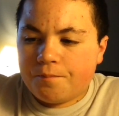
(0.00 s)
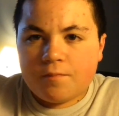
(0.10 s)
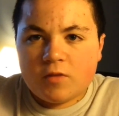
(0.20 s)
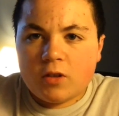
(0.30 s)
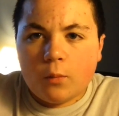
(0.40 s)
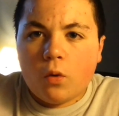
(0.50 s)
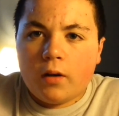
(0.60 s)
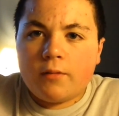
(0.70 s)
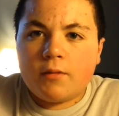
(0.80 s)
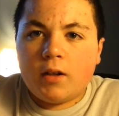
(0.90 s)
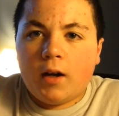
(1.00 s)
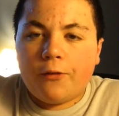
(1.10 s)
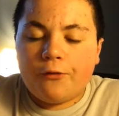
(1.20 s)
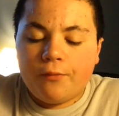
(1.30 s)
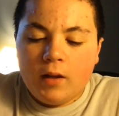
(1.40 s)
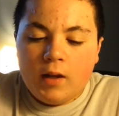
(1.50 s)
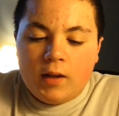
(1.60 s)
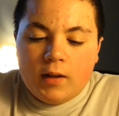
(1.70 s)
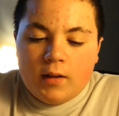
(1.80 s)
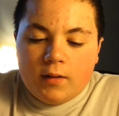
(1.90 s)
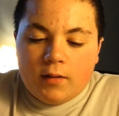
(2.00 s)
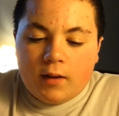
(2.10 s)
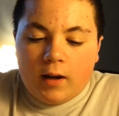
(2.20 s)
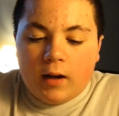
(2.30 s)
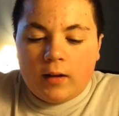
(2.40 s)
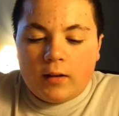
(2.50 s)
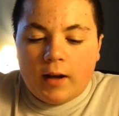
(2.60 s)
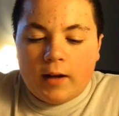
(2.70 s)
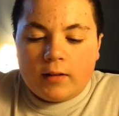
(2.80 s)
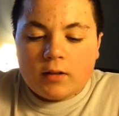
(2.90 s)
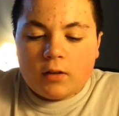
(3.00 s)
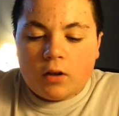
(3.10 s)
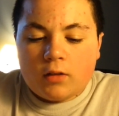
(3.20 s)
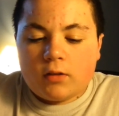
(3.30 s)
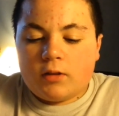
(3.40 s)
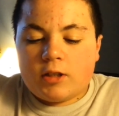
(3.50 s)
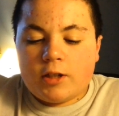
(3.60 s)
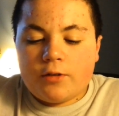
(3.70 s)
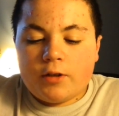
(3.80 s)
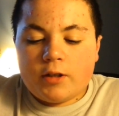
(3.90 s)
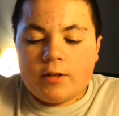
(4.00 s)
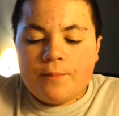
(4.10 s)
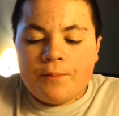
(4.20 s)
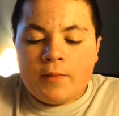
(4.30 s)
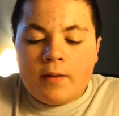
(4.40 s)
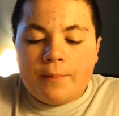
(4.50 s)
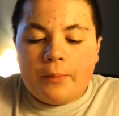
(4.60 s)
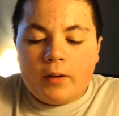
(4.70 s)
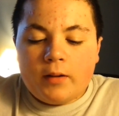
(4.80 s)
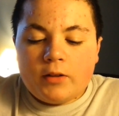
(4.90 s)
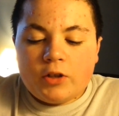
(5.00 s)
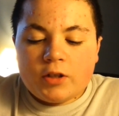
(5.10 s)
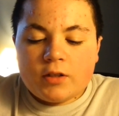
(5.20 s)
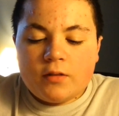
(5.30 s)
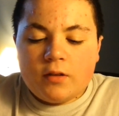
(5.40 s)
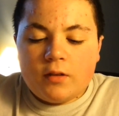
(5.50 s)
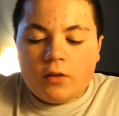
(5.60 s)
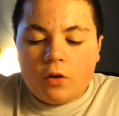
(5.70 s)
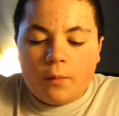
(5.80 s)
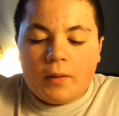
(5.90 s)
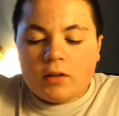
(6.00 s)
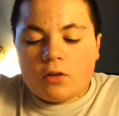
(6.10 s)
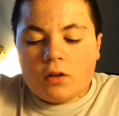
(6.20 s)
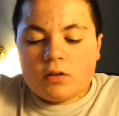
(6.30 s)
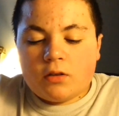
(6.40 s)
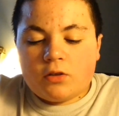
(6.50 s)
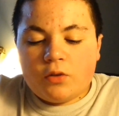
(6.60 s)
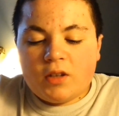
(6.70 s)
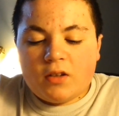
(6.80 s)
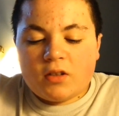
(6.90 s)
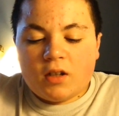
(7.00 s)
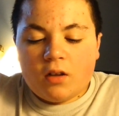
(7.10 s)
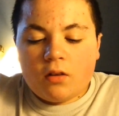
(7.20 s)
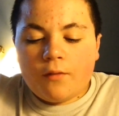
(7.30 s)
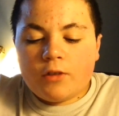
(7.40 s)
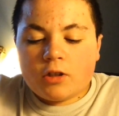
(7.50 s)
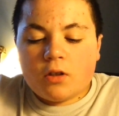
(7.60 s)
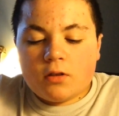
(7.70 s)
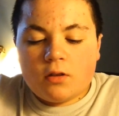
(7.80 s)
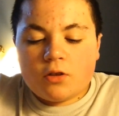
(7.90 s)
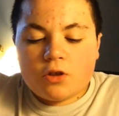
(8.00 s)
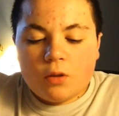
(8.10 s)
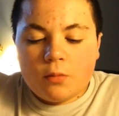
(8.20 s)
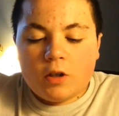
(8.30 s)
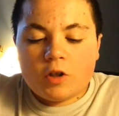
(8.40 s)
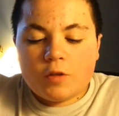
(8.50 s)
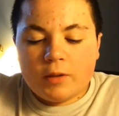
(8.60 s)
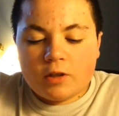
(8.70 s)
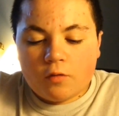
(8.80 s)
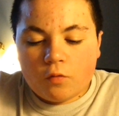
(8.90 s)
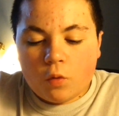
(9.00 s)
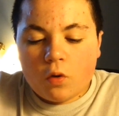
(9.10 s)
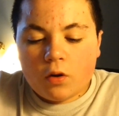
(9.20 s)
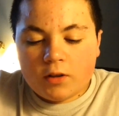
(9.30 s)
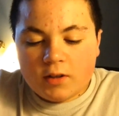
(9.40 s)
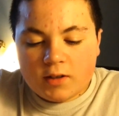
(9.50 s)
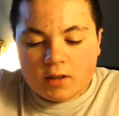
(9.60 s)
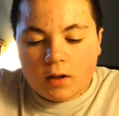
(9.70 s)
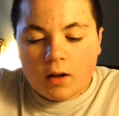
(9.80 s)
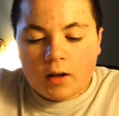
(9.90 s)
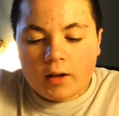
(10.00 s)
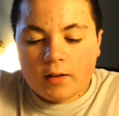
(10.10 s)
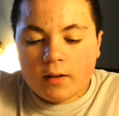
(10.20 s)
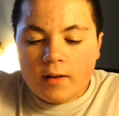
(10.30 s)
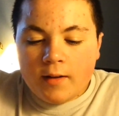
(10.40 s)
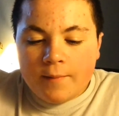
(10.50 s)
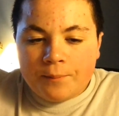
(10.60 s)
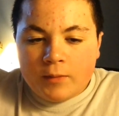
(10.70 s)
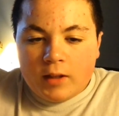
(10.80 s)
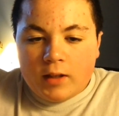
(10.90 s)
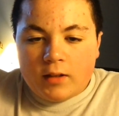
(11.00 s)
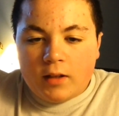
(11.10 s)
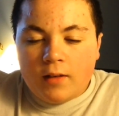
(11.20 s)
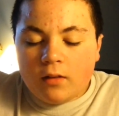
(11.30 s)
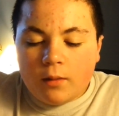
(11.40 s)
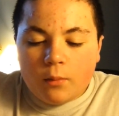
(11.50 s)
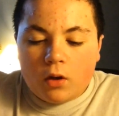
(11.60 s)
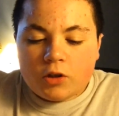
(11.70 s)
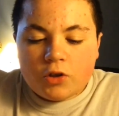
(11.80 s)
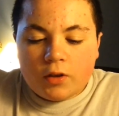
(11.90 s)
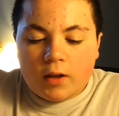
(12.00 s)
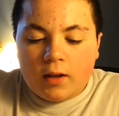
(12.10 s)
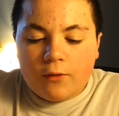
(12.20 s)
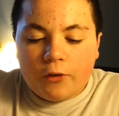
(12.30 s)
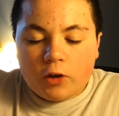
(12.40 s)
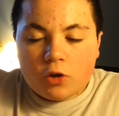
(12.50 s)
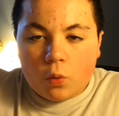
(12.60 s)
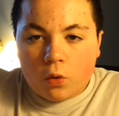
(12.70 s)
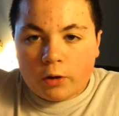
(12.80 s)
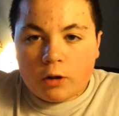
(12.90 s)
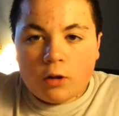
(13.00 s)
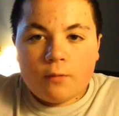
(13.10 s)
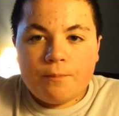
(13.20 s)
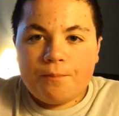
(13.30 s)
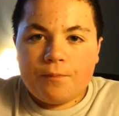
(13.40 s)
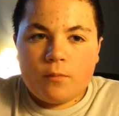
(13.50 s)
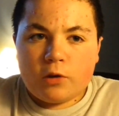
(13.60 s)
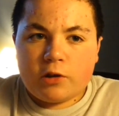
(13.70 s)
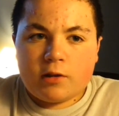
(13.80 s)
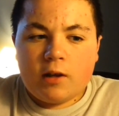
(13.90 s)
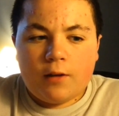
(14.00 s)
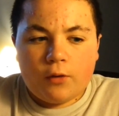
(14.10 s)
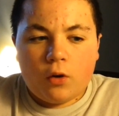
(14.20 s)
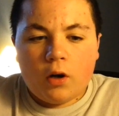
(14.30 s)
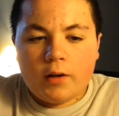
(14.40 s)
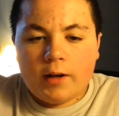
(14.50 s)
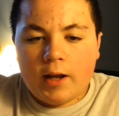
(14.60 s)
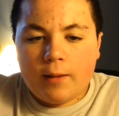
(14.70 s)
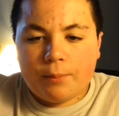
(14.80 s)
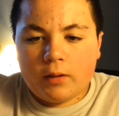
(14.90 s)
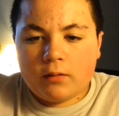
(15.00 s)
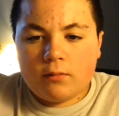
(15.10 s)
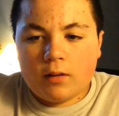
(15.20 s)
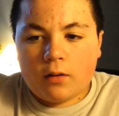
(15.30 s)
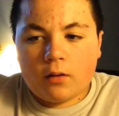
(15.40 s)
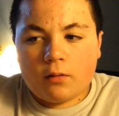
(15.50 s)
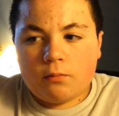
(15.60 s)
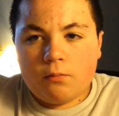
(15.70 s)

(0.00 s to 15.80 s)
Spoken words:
somewhat enough that I added to the Godzilla series. But just going back to Godzilla 2000, I love this Godzilla so much because the roar, the design, and even the monster that he fights, Orga, which is kind of an odd name, but there are